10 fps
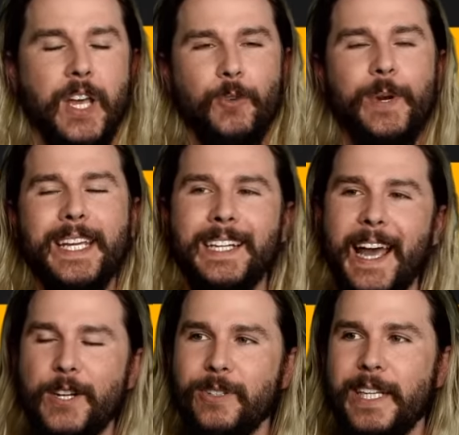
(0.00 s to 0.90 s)
We can
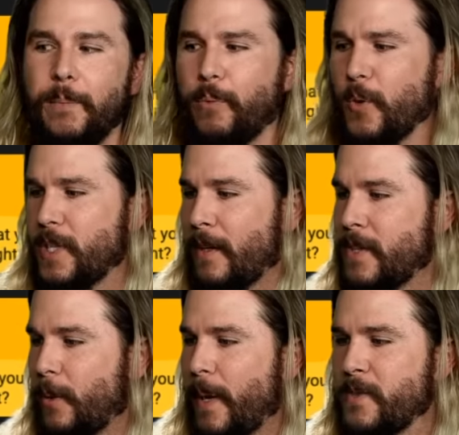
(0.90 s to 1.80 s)
actually get protons in
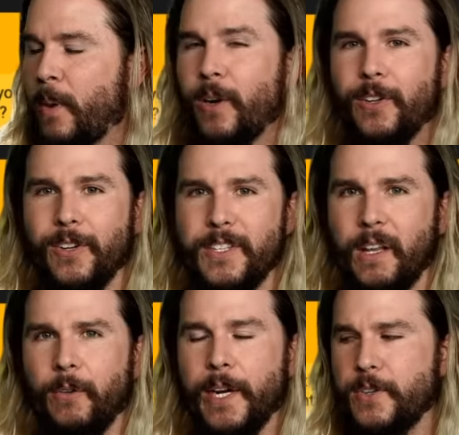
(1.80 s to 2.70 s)
our best particle
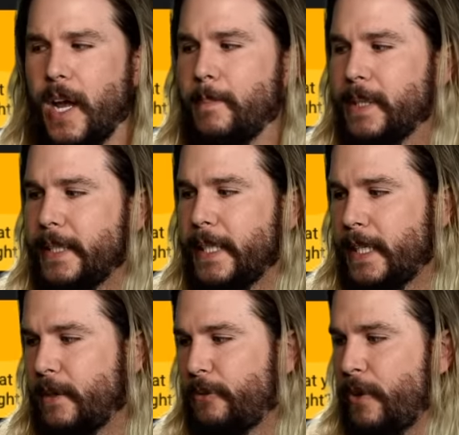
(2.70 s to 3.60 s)
accelerators, I
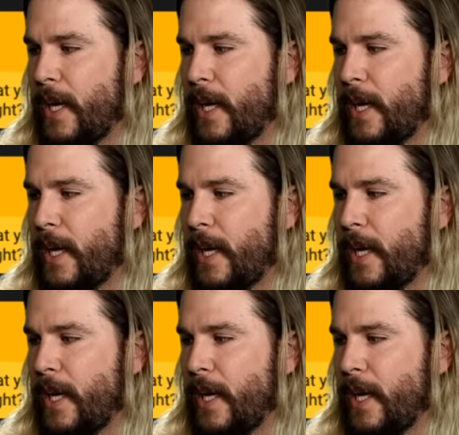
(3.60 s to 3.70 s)
believe,